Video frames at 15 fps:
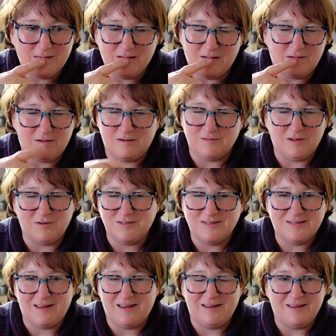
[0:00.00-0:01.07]
Oh,
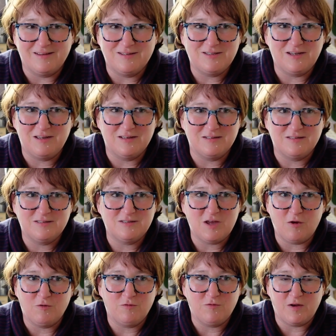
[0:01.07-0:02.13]
honestly, she is
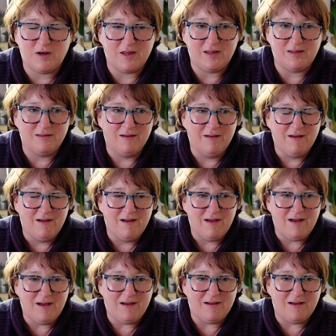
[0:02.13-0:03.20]
so funny.
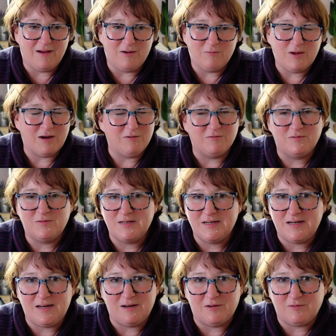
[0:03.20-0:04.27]
We had a
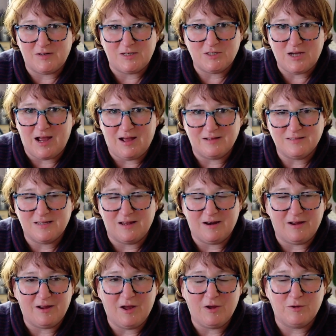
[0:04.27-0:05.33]
really lovely chat, and
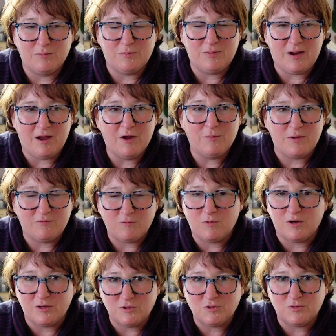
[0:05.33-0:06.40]
I hope
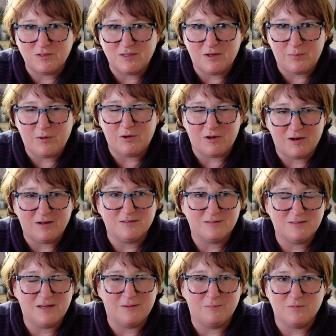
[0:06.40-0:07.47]
everyone enjoys her
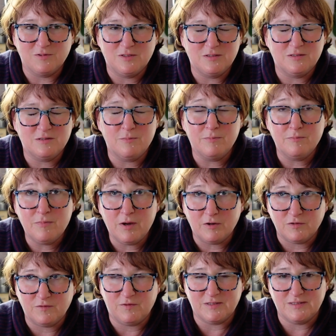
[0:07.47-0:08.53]
podcast. She's the
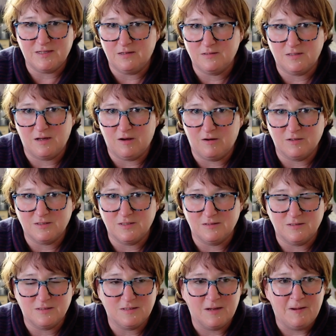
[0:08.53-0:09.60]
most fantastic
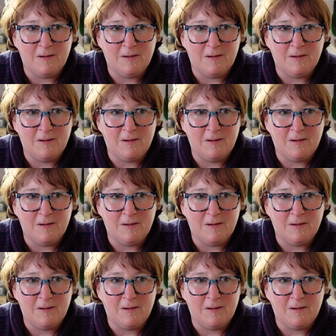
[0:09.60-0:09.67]
artist.